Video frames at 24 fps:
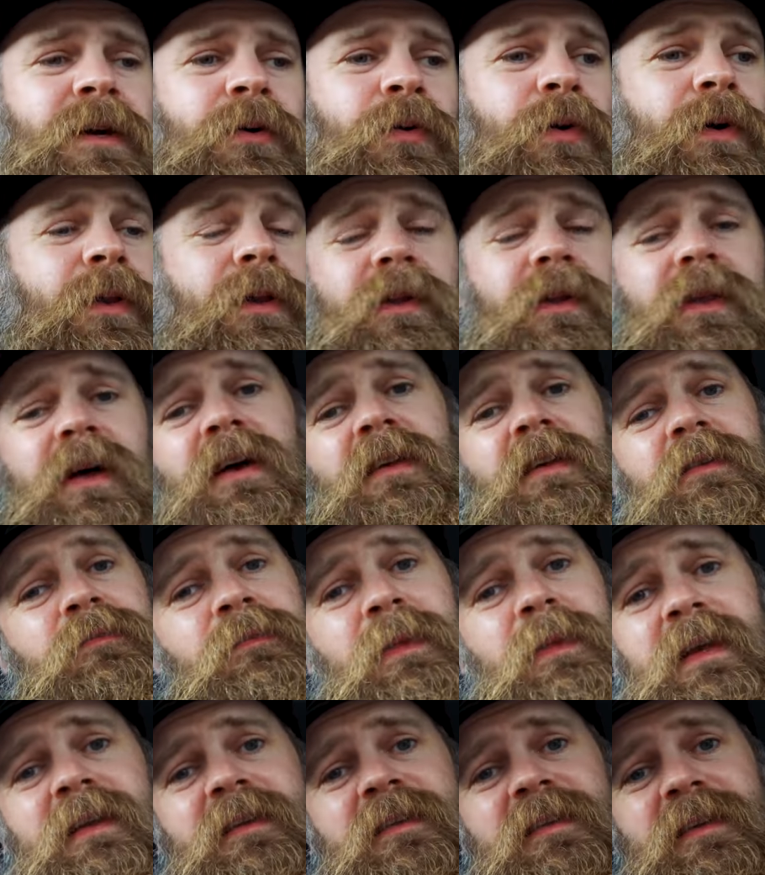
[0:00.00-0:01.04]
whether that's
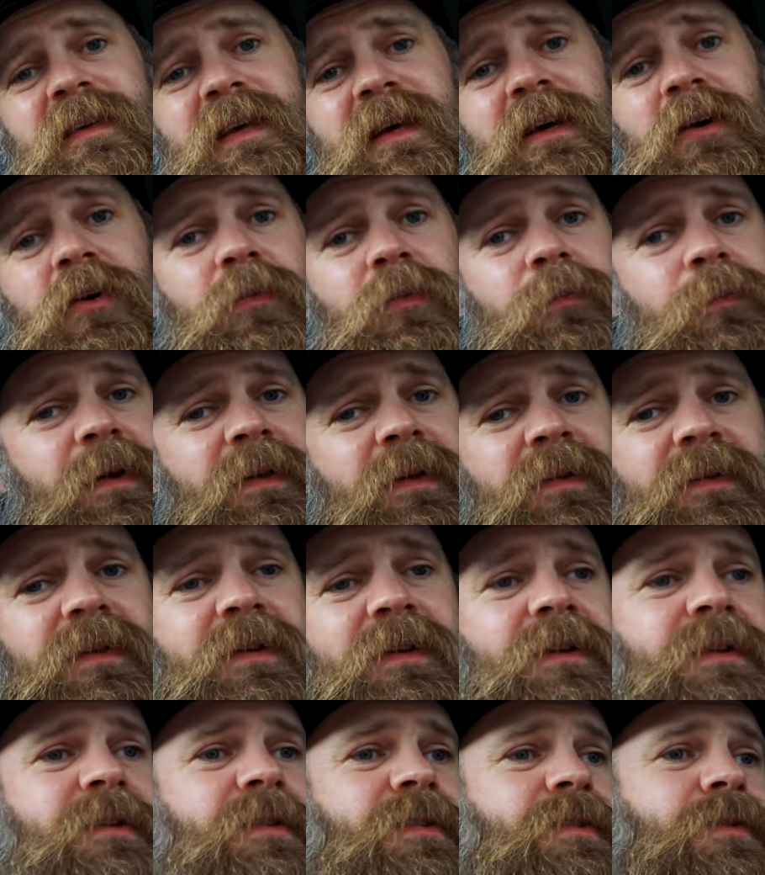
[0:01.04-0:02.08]
mindset or
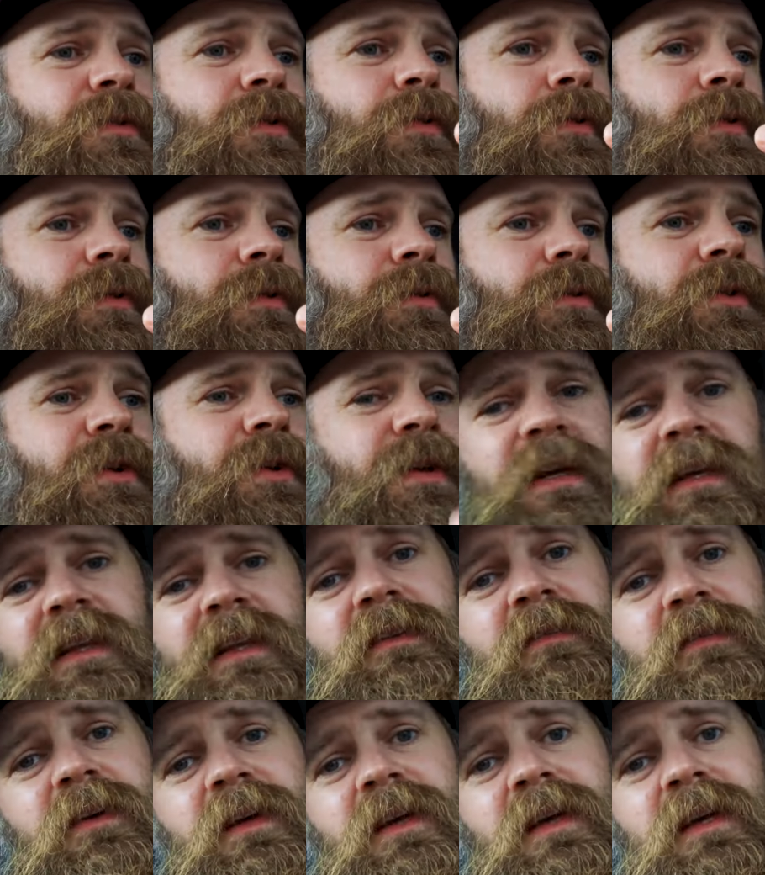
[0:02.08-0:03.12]
business or
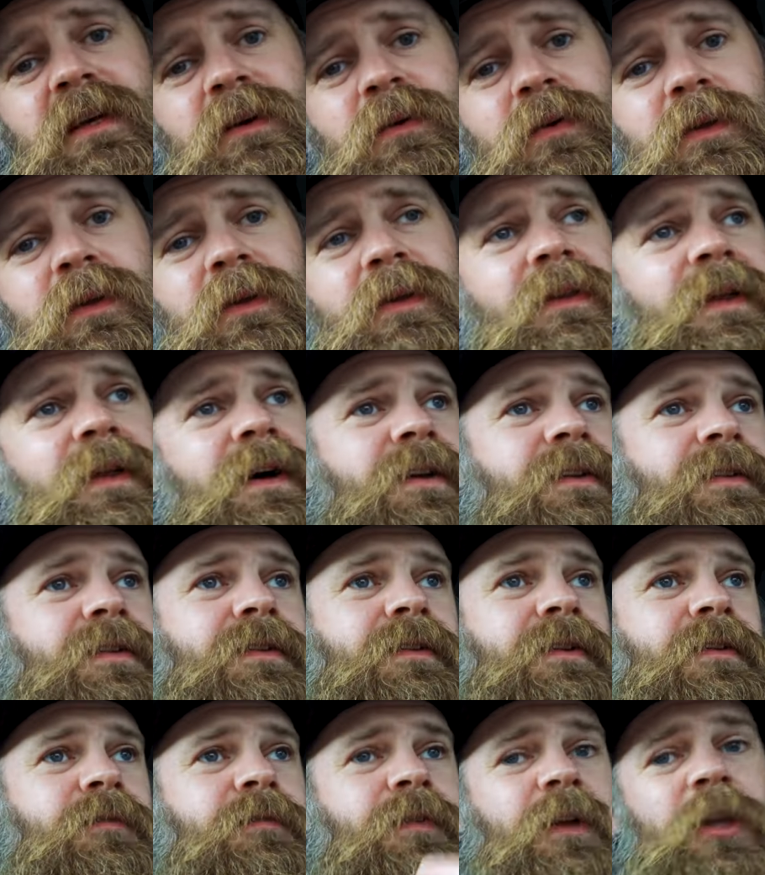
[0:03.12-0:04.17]
creativity, whether
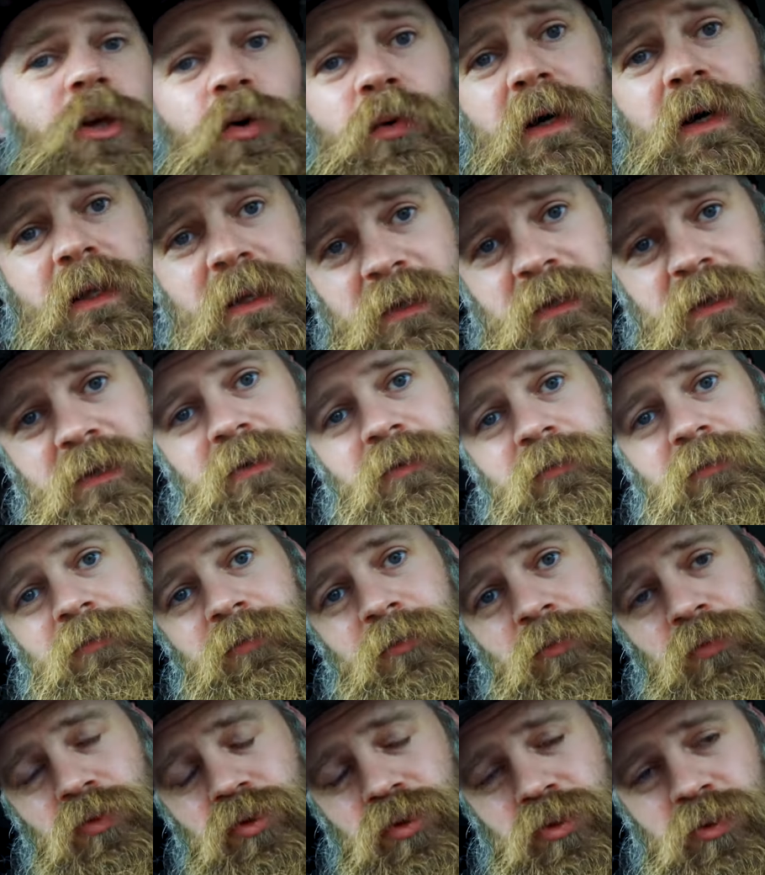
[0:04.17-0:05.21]
that's like video editing or
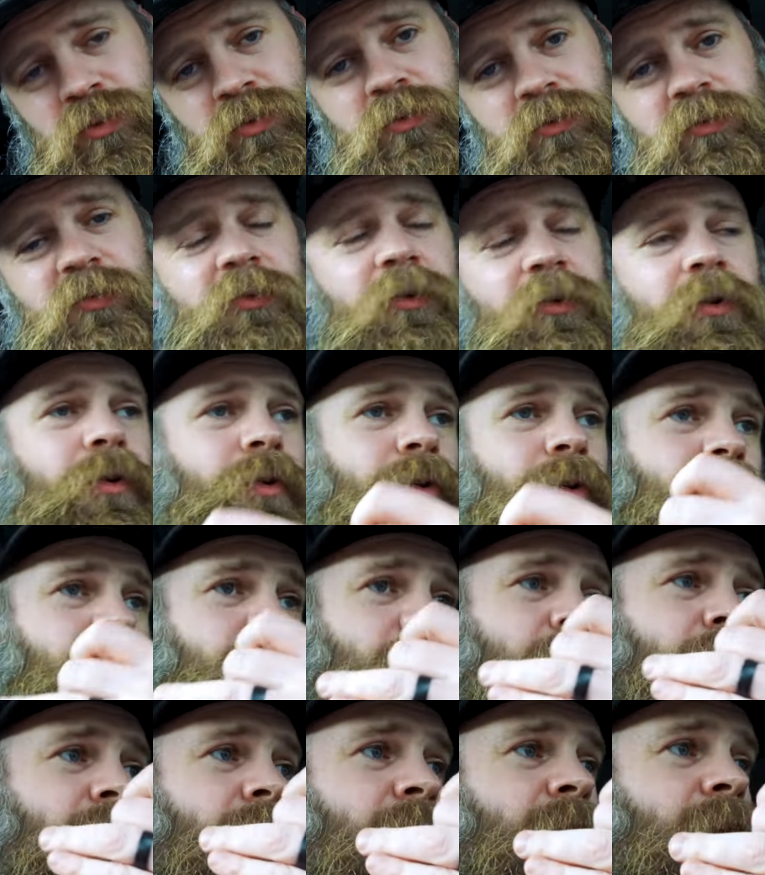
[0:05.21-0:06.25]
photo shoots or
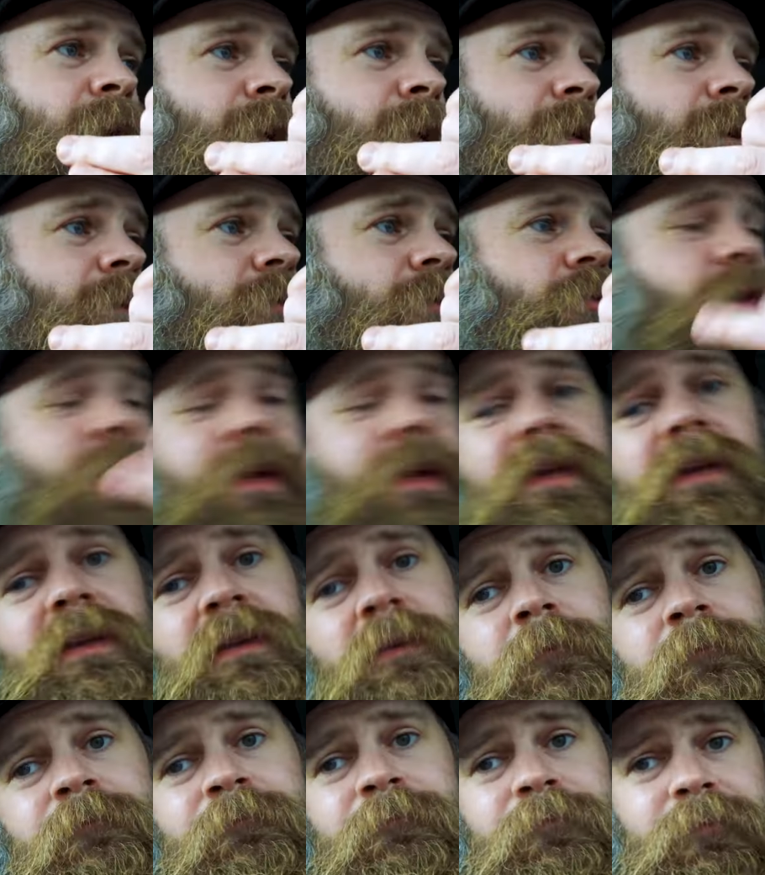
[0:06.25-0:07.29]

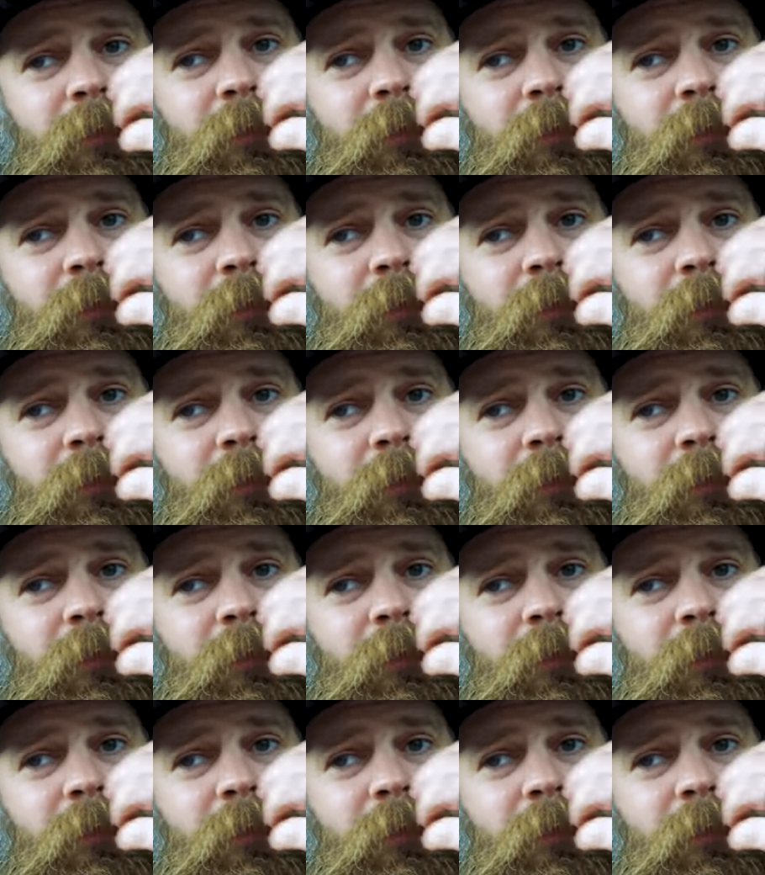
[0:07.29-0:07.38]
writing,